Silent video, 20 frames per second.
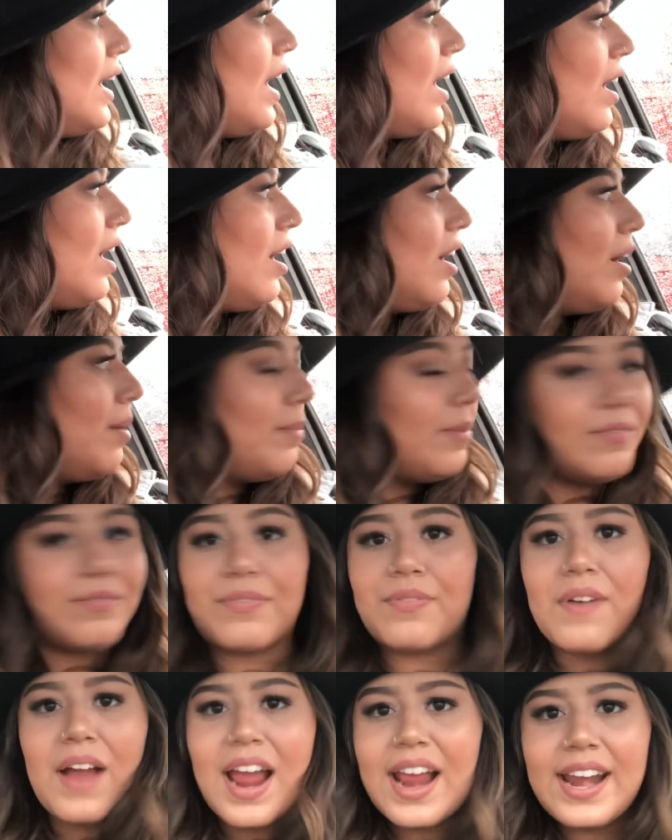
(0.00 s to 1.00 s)

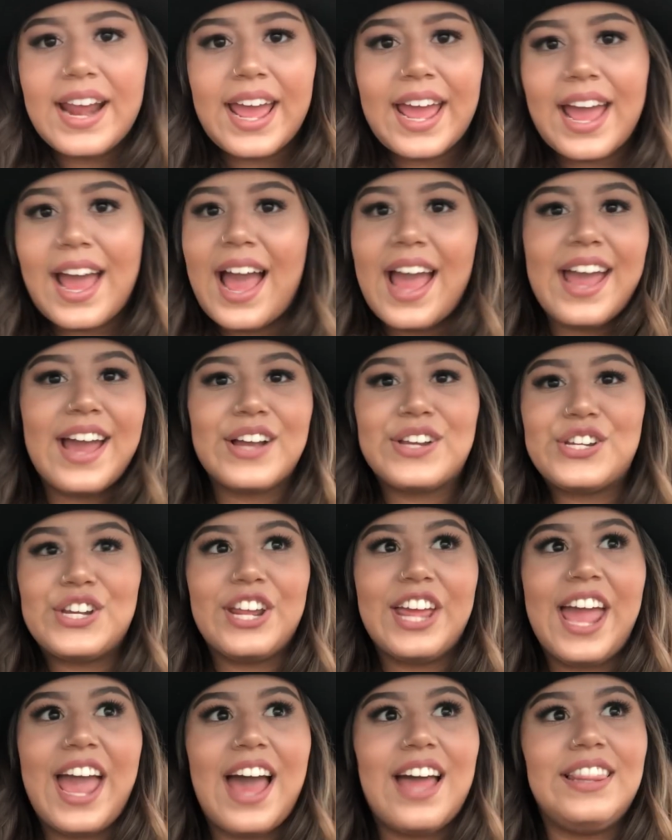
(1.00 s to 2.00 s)
Friday I
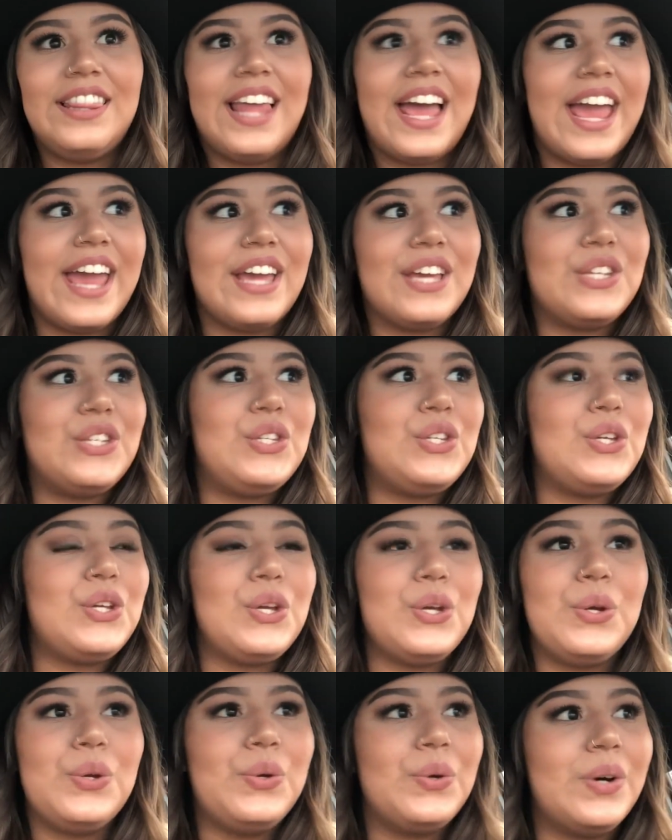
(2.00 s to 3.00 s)
actually had like
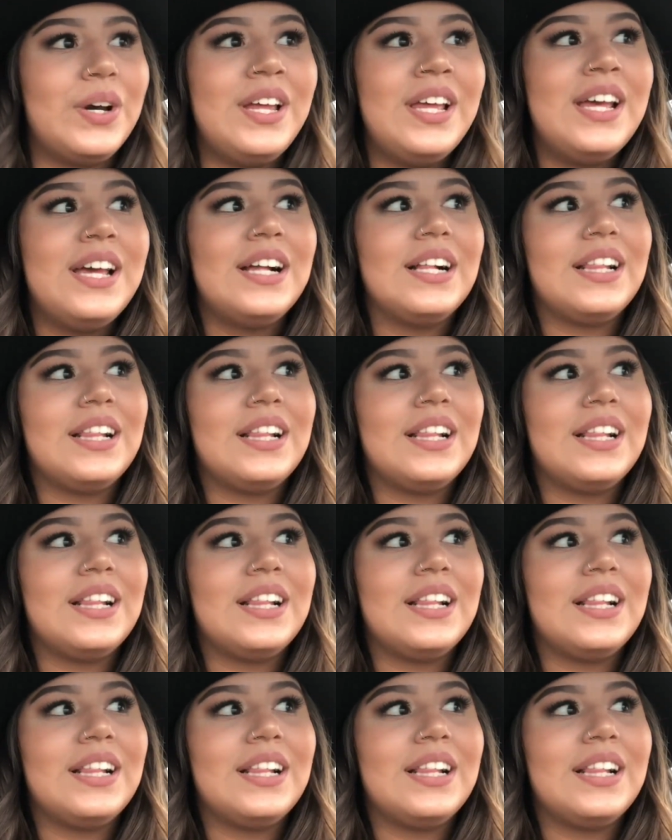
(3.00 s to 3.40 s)
2